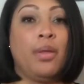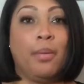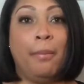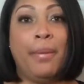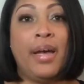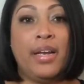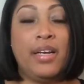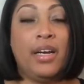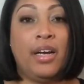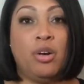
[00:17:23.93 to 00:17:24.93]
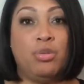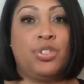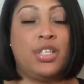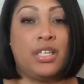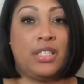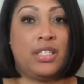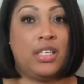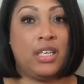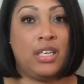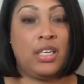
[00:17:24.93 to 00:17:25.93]
But I hope she can
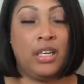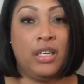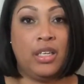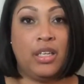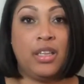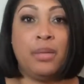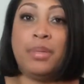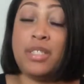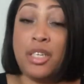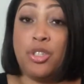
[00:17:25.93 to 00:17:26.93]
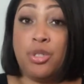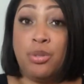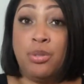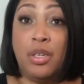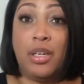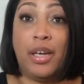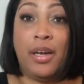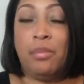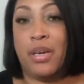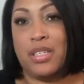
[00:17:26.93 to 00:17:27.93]
see the potential,
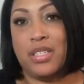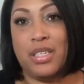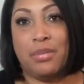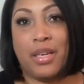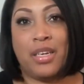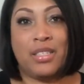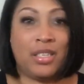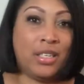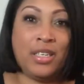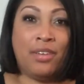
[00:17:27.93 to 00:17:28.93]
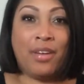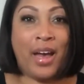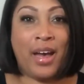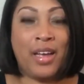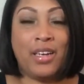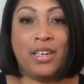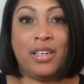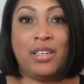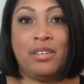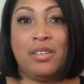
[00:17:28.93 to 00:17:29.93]
because it seems like he's a good enough guy.
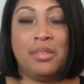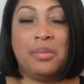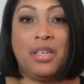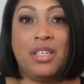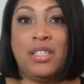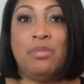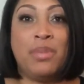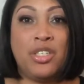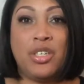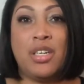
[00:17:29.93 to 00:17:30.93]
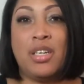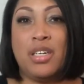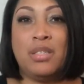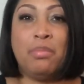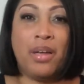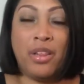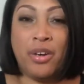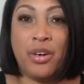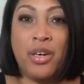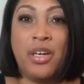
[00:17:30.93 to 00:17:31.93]
He did mention that his
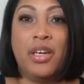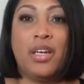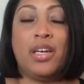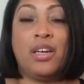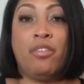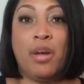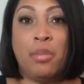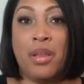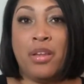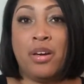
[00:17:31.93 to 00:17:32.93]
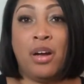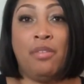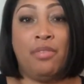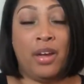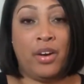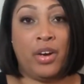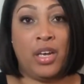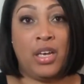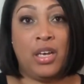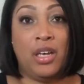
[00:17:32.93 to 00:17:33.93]
mother and grandmother are
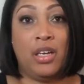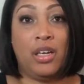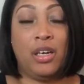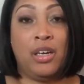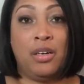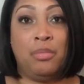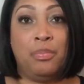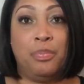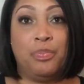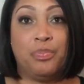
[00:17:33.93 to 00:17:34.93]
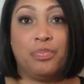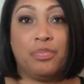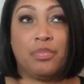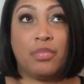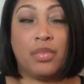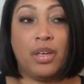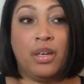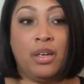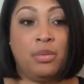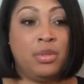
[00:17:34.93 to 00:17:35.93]
very,
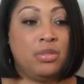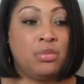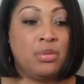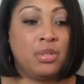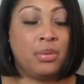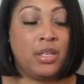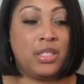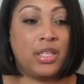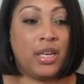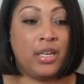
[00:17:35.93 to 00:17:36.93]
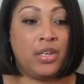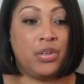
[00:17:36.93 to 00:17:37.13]
what was the word he said?